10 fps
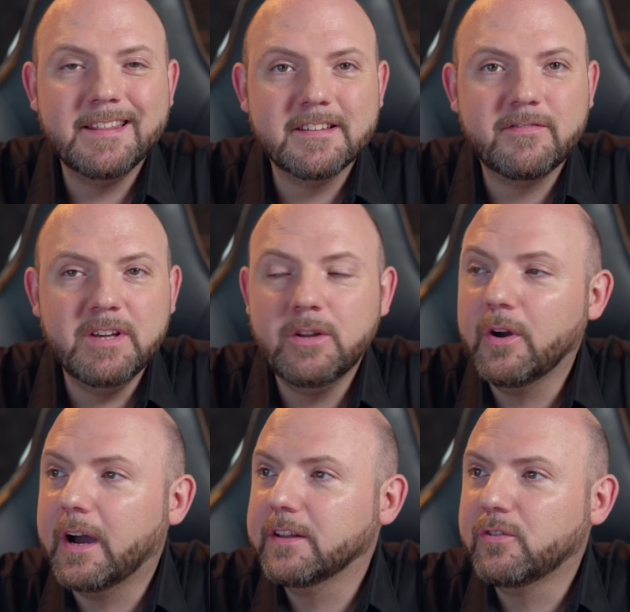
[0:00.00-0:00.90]
In this
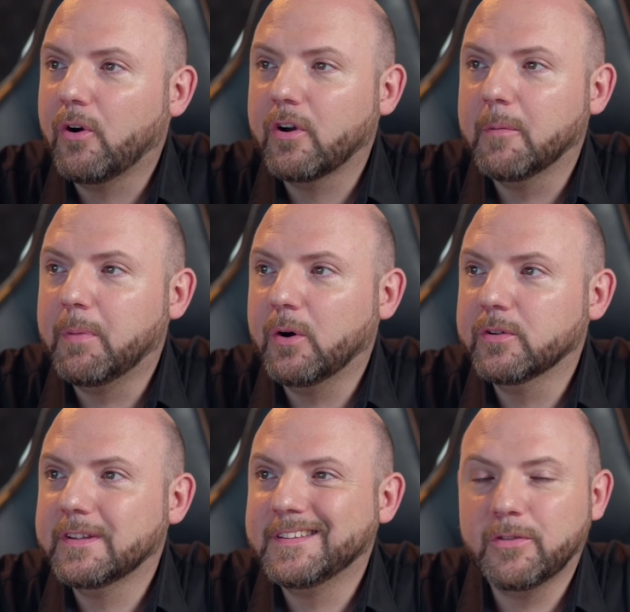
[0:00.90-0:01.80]
video, I talk
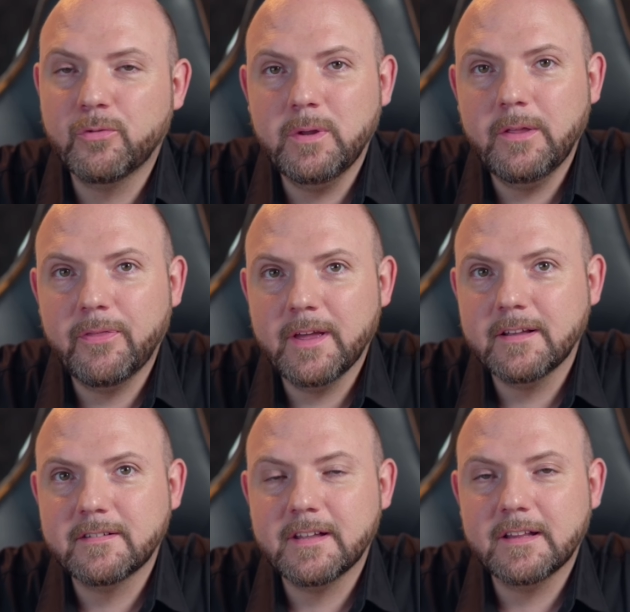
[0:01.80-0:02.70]
about the three
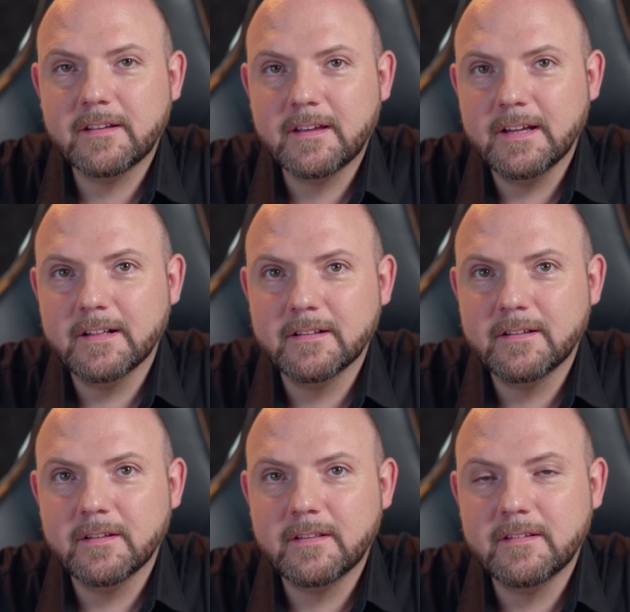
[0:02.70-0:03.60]
things that kill
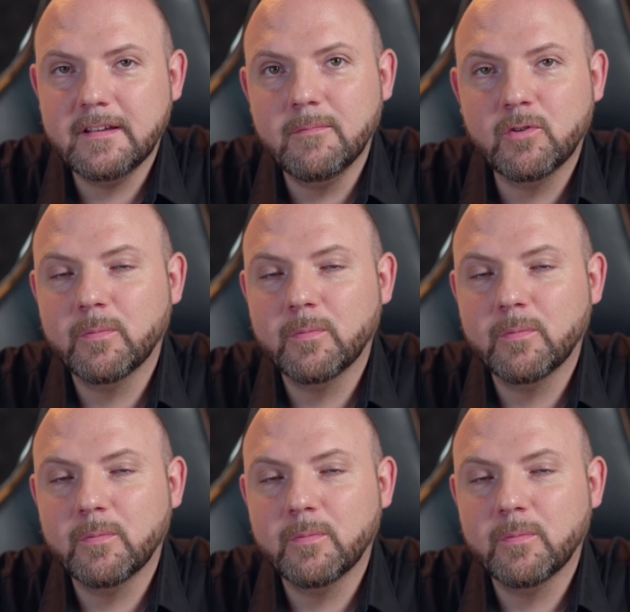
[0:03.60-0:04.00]
the team